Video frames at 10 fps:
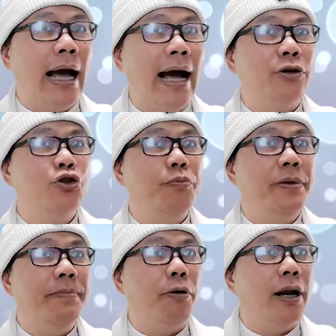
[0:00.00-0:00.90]
how to
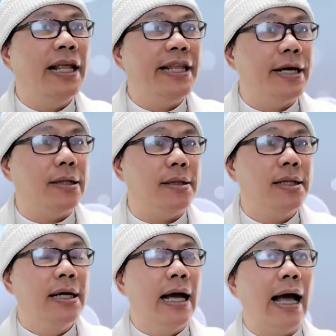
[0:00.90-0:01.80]
be political,
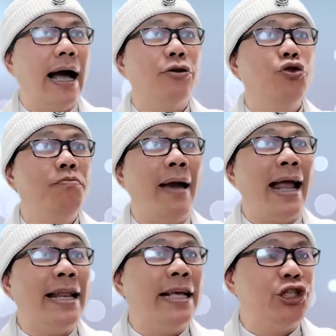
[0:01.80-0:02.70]
how to
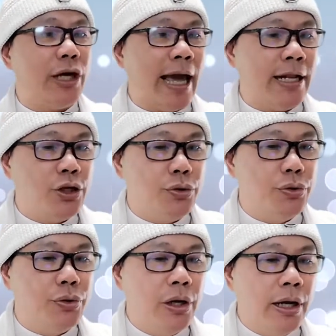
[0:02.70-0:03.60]
manage and
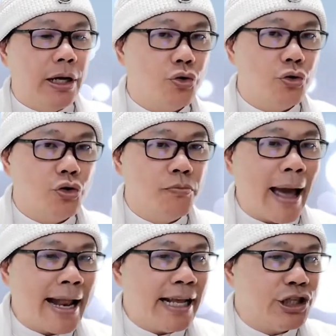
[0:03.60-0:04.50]
to
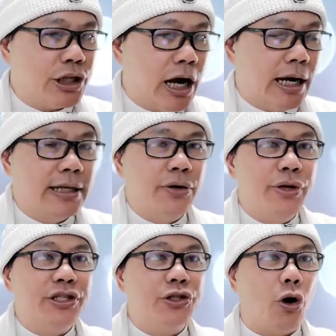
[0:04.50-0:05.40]
manage the
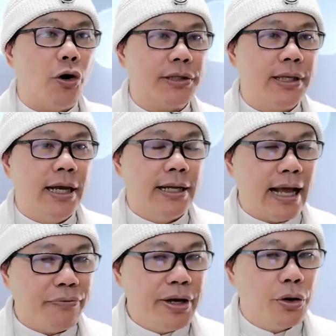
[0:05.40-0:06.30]
resource
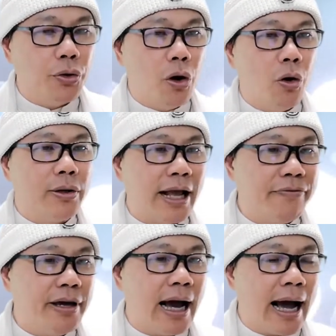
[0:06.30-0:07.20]
that we grow, that
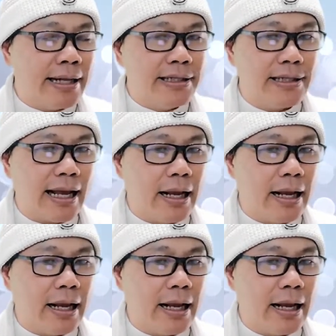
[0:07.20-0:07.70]
we hunt,